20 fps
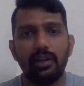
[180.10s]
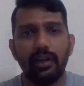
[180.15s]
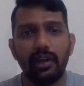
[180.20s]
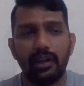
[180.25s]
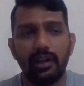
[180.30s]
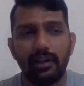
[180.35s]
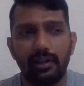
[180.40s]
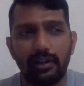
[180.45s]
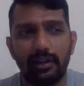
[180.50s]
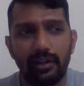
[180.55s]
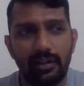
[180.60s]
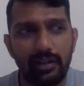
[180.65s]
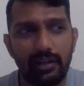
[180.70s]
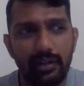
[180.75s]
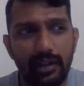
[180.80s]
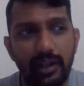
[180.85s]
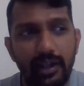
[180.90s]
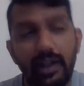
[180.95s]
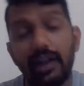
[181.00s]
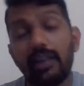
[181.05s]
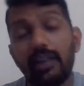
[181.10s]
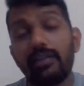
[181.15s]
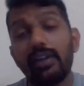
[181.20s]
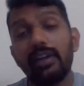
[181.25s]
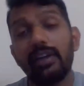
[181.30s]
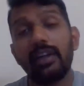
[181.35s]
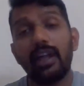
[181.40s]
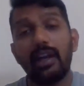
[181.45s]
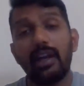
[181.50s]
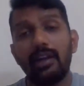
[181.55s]
And there are
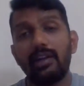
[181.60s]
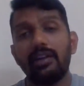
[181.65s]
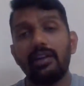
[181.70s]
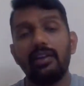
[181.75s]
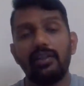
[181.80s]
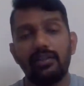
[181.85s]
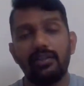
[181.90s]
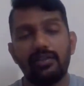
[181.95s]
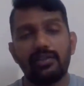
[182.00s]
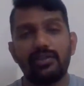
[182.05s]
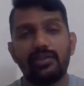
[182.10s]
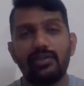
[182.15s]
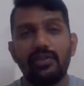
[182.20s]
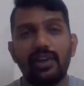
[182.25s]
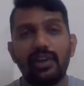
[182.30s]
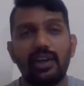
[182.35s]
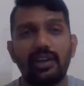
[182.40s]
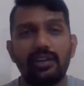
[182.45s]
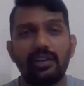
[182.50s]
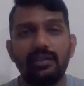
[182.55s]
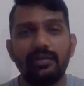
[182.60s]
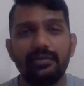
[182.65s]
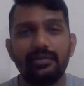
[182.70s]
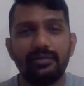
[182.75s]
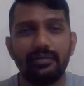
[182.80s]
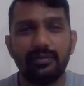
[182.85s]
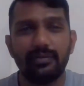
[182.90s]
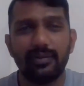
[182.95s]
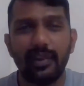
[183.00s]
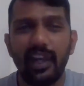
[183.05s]
one category also where
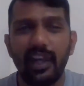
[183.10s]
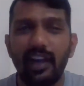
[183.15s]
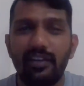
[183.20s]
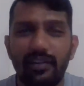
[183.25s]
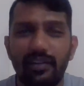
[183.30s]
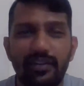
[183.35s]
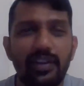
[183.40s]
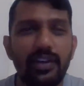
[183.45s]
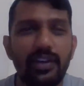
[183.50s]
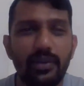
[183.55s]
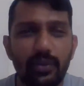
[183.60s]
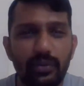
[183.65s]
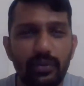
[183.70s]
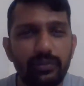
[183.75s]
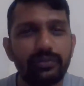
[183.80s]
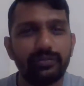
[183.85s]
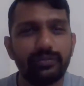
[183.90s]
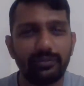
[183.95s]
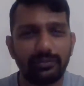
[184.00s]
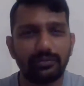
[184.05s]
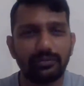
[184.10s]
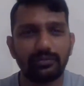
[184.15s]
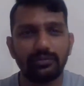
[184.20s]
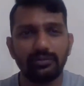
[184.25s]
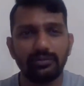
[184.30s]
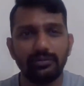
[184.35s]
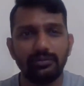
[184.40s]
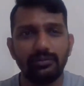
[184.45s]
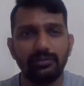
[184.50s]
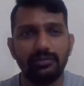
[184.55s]
yeah, we will do,
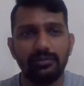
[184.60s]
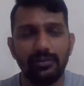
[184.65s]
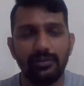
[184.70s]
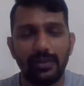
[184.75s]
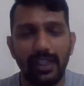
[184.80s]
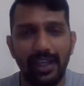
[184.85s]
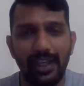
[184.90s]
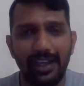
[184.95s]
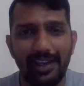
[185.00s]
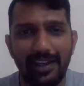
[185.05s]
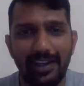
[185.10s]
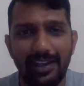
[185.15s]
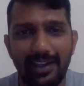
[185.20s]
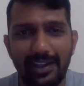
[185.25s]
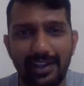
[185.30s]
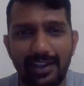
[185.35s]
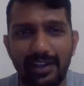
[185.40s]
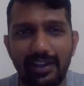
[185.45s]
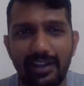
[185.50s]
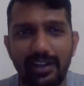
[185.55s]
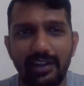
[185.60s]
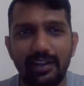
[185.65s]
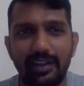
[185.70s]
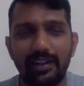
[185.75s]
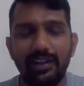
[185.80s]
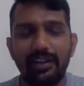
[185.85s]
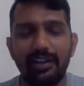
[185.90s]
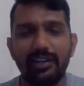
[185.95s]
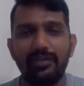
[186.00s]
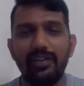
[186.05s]
and
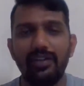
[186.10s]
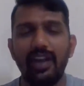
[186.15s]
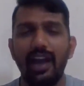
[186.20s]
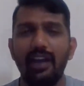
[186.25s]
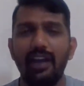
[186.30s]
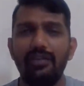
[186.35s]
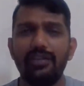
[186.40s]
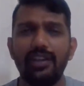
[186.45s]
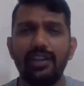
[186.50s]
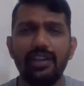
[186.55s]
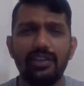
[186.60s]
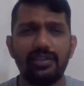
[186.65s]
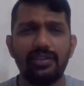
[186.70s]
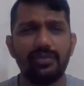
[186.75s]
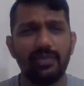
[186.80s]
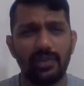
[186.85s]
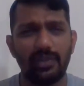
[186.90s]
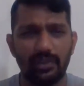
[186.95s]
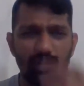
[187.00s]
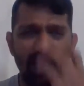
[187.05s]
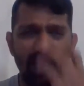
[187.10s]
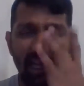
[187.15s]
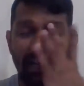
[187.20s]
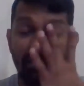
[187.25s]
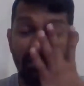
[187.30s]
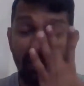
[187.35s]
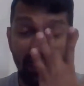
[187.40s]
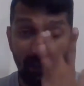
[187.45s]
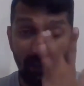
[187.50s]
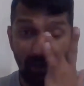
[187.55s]
we have this much
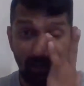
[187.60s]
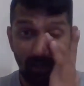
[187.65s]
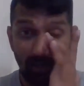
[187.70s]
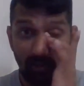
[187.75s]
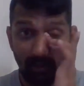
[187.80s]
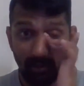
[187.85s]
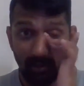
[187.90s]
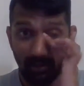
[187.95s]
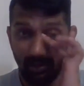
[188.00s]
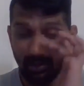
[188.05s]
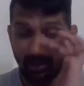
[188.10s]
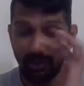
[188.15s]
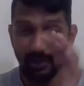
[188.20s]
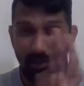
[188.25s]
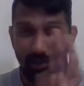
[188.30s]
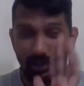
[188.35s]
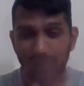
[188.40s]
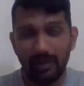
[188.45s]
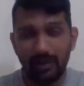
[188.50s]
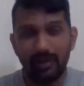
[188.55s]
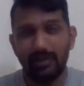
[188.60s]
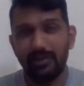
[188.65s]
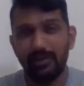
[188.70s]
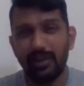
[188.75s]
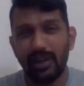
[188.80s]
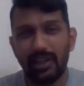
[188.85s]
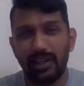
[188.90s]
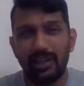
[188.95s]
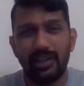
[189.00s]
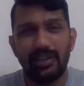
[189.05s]
time, and
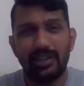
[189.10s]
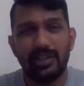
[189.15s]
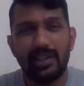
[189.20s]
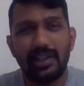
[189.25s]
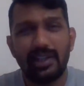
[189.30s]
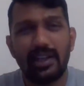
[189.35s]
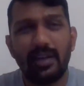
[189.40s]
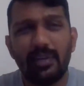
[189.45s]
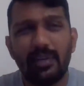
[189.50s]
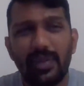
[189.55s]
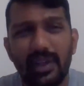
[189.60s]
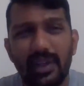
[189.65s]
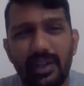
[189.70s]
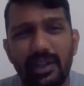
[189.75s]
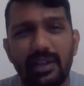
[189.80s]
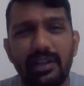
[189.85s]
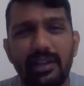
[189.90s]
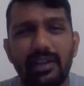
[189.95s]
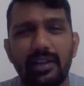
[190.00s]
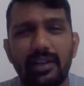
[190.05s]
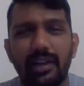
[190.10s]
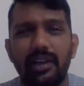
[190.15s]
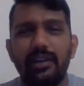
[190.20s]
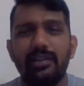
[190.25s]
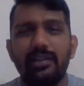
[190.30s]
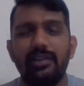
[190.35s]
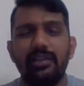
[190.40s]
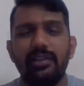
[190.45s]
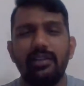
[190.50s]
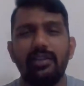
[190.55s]
we can easily complete it,
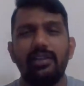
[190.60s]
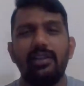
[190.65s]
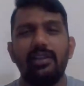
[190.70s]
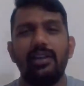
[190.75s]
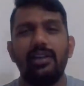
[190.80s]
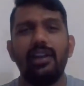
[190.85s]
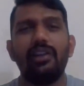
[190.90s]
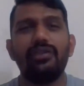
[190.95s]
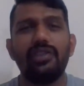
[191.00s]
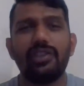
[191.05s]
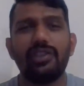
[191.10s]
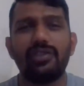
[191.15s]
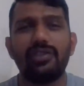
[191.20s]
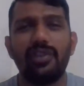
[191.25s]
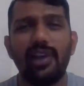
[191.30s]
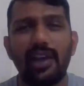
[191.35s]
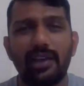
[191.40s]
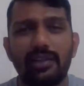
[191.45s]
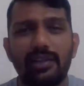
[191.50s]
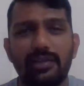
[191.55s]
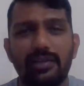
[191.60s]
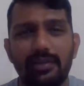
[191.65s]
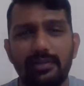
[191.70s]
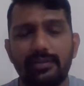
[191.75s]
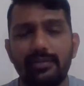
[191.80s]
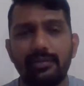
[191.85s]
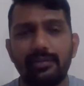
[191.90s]
and now just relax.